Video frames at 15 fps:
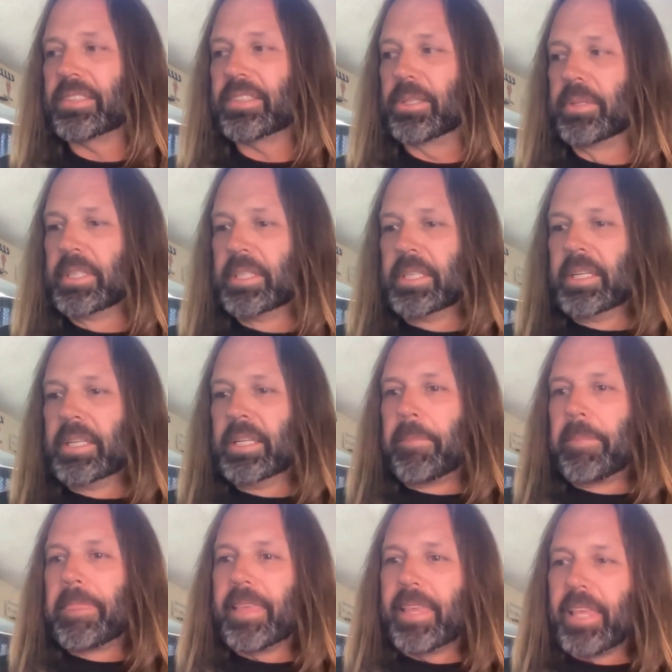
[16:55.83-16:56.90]
So,
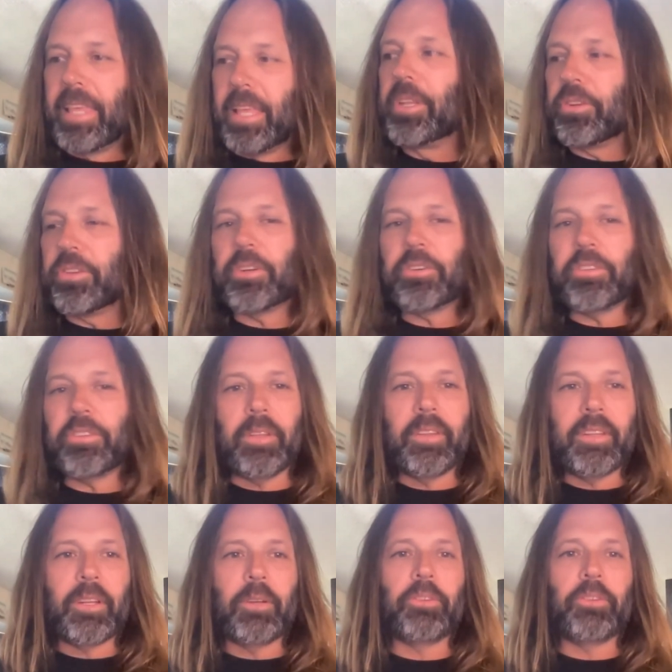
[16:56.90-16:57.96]
I mean, there, there's
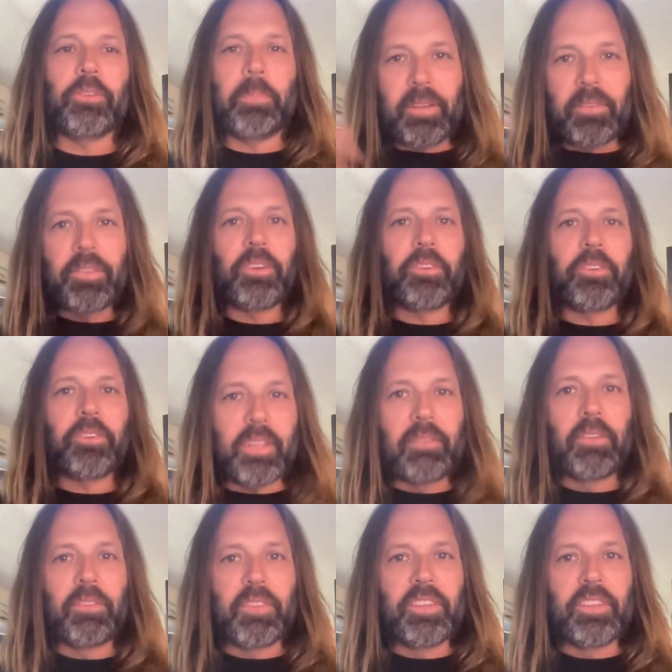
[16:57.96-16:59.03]
a, there's a bit of there's a
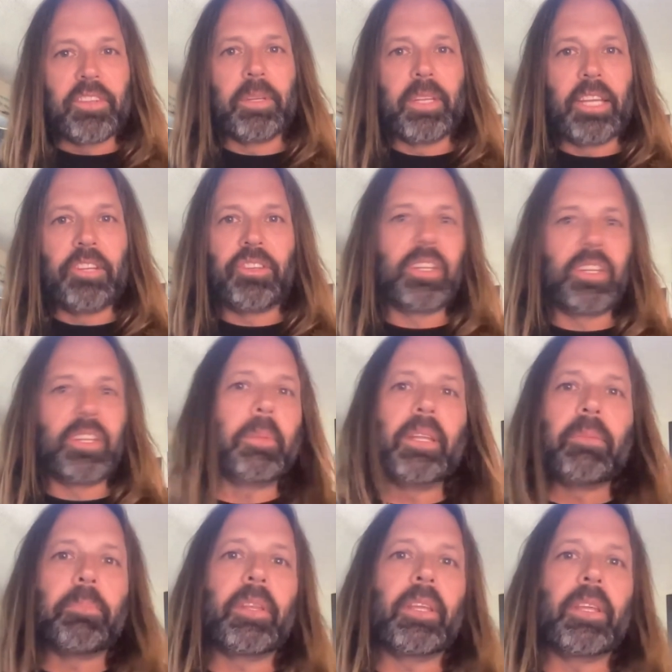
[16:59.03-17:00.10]
level of intimidation. I
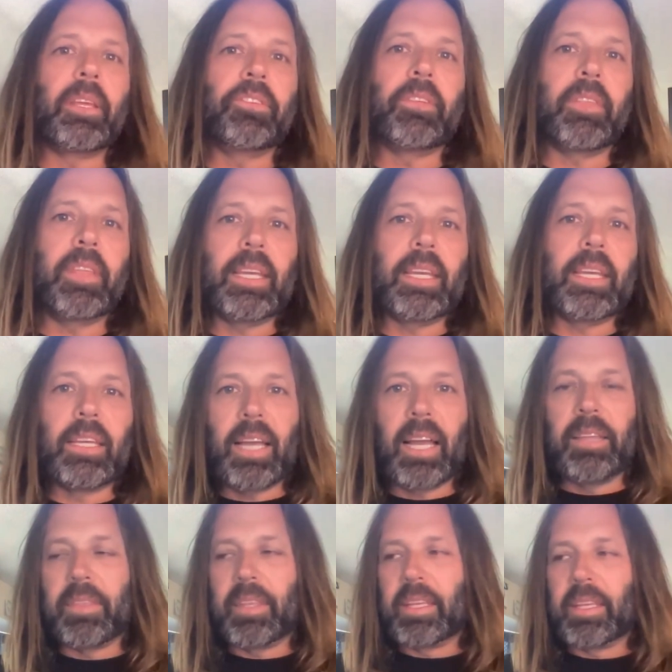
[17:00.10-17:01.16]
mean, here's the thing:
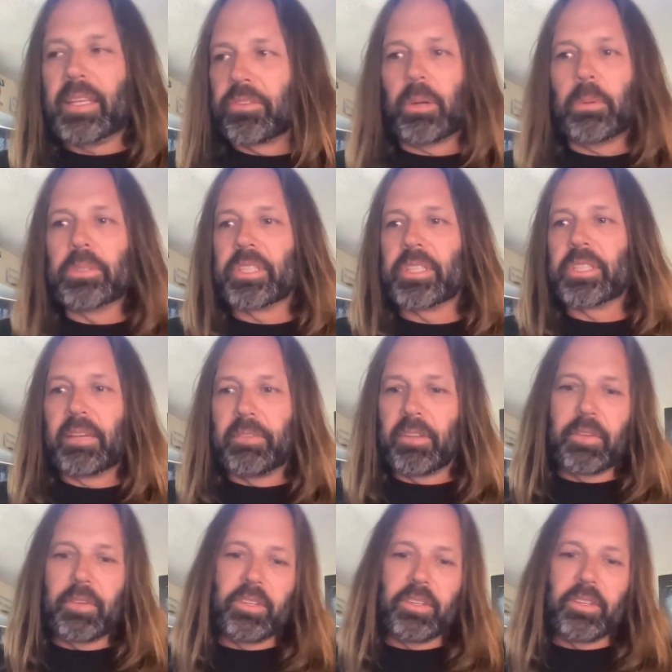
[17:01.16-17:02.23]
I think there's always a
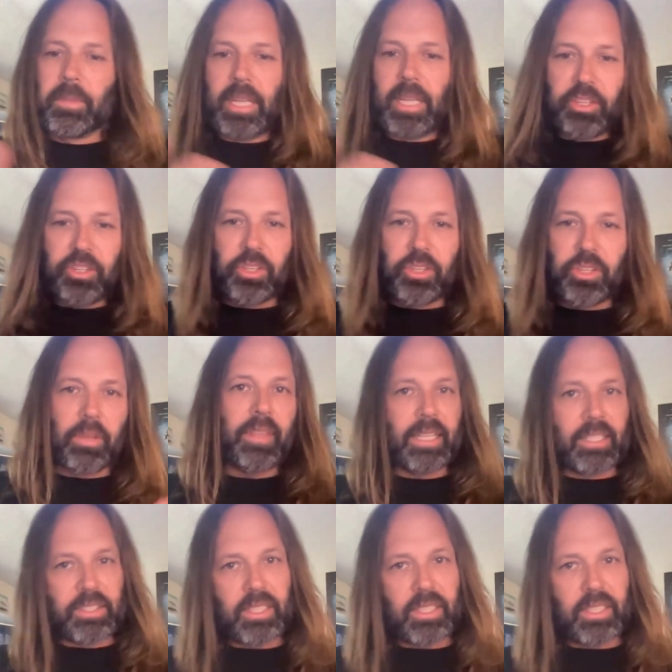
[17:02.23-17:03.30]
level of intimidation or
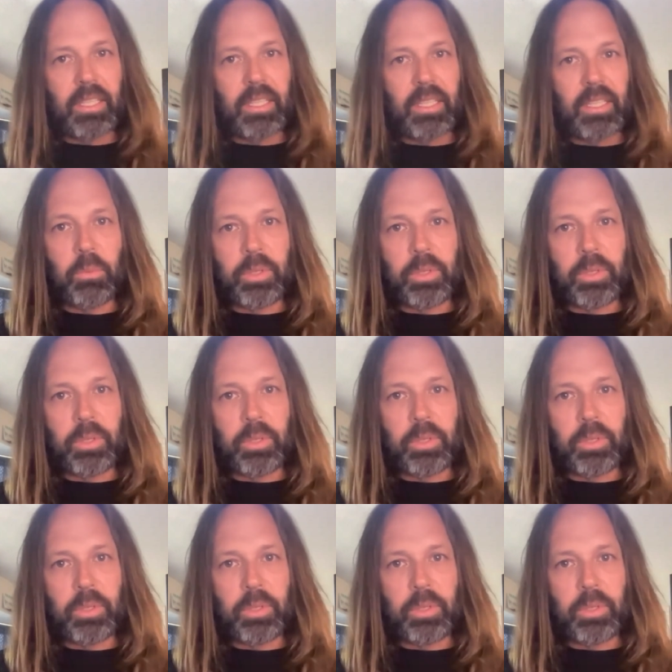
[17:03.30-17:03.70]
things that,